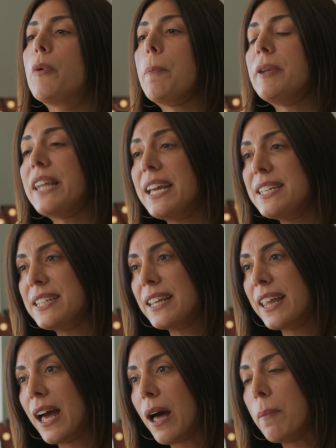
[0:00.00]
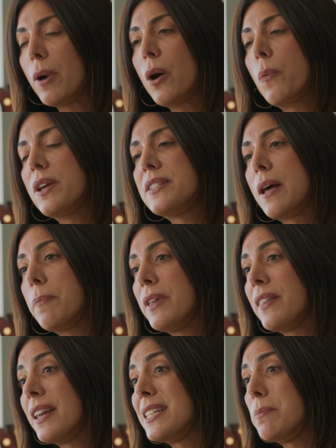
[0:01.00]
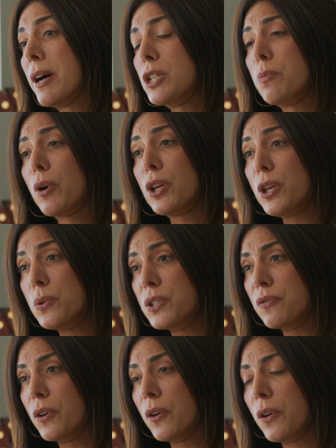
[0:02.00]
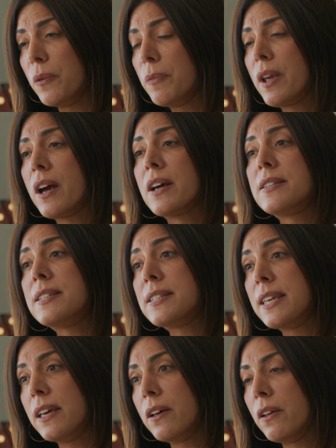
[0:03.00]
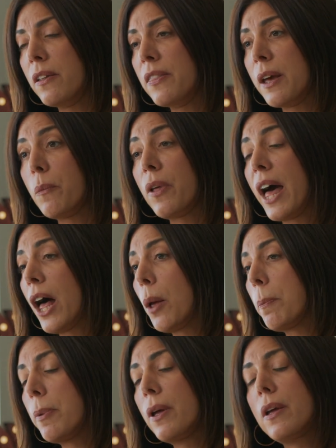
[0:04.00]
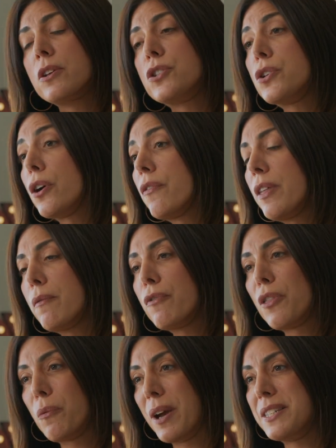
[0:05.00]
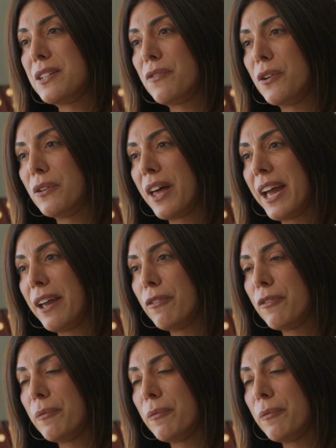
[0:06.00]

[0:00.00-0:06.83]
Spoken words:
replacing them with something that is much more useful, a skill that will help serve them for the rest of their life.